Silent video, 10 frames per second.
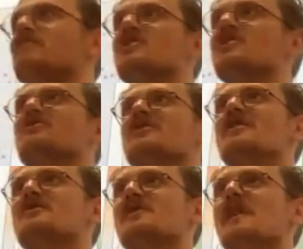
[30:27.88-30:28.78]
red regions.
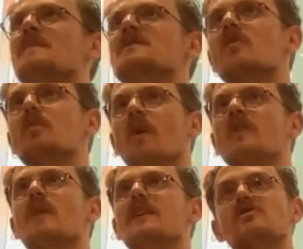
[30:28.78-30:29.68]
So that means there are
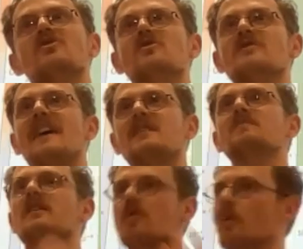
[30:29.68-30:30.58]
points where you should use Adam
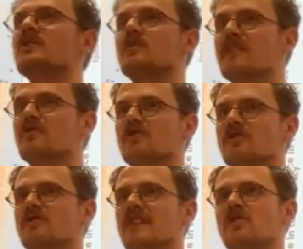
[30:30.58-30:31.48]
and there are points where you should
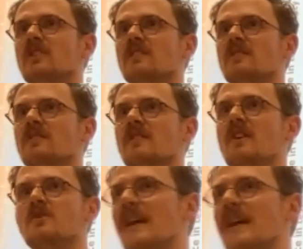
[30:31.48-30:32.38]
use SGD.
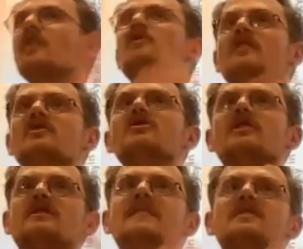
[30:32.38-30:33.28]
So any conclusion
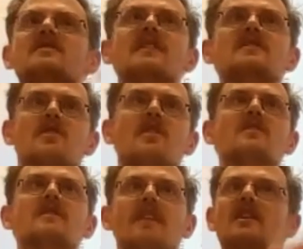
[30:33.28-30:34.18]
that says it's
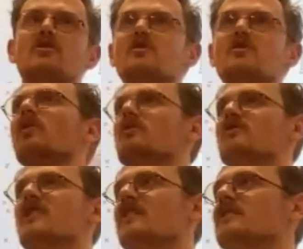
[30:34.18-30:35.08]
conclusive, like use one or use
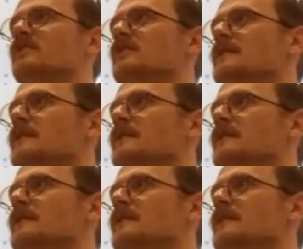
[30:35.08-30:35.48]
the other,